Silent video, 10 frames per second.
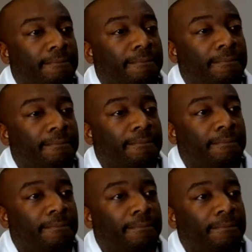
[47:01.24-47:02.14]

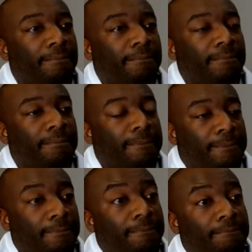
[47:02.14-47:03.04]

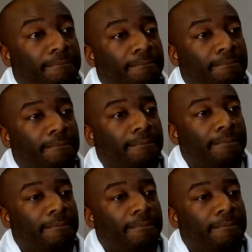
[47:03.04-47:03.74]
(silent)